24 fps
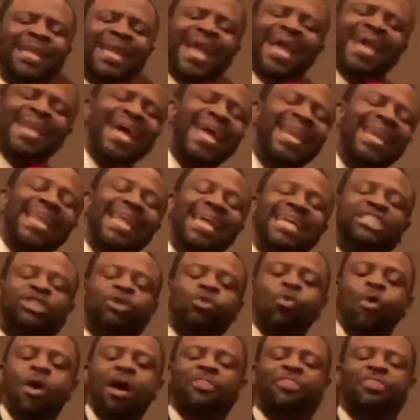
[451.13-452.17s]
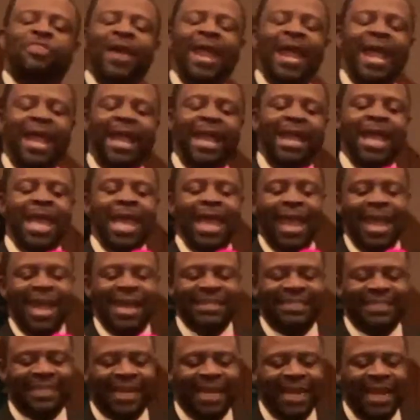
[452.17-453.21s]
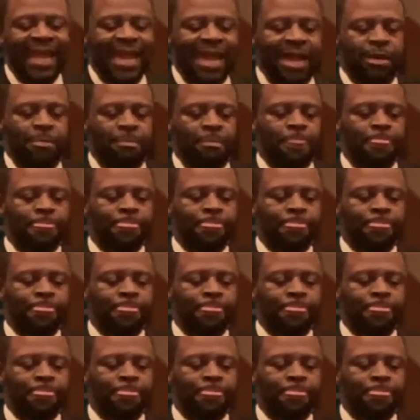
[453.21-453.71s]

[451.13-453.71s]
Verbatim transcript: And at least one thing is clear.